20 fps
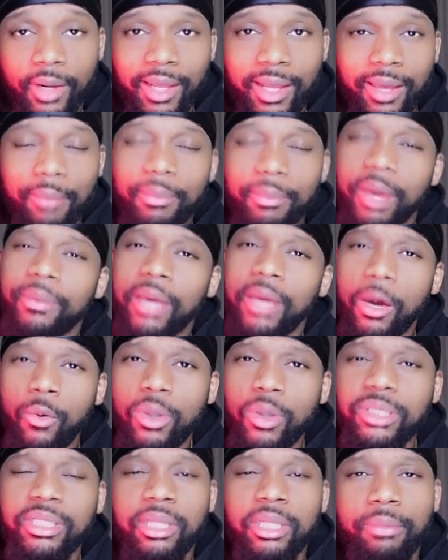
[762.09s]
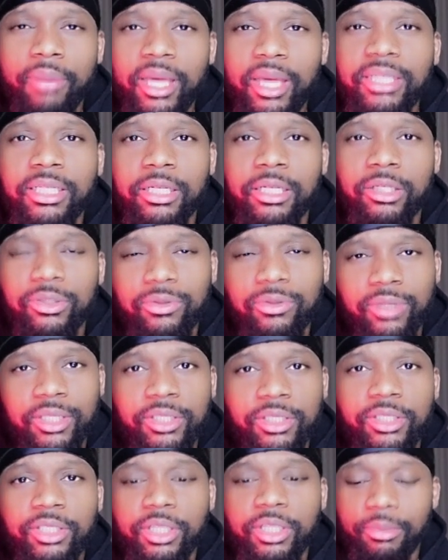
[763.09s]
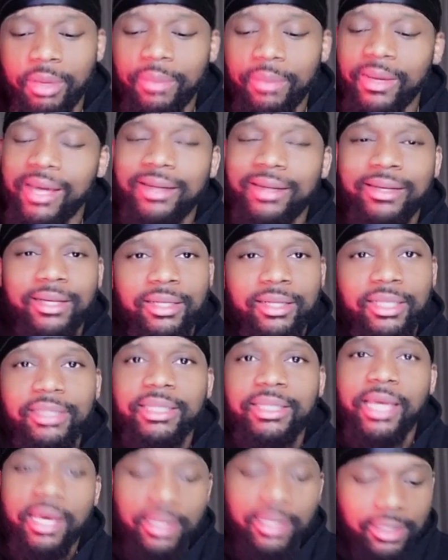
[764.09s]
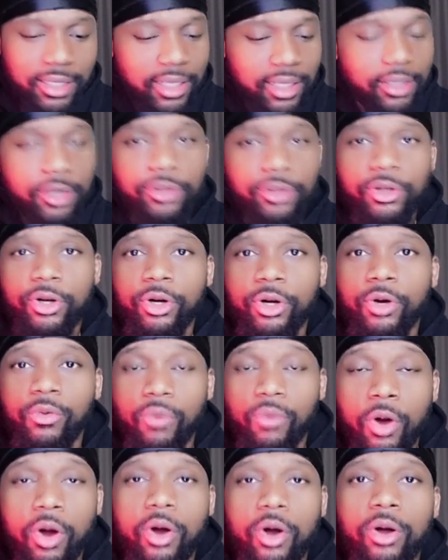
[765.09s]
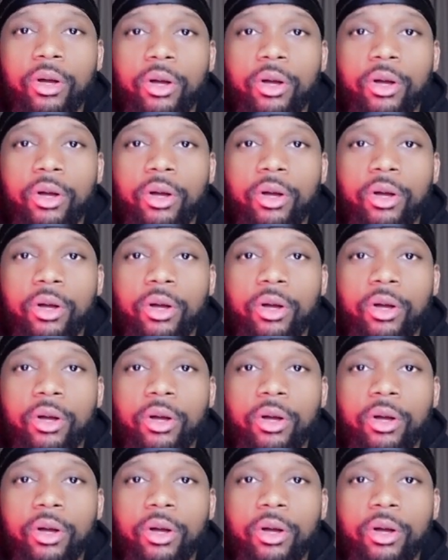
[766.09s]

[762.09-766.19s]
maybe I wasn't the best in this relationship. Maybe I did this, that, and the third wrong.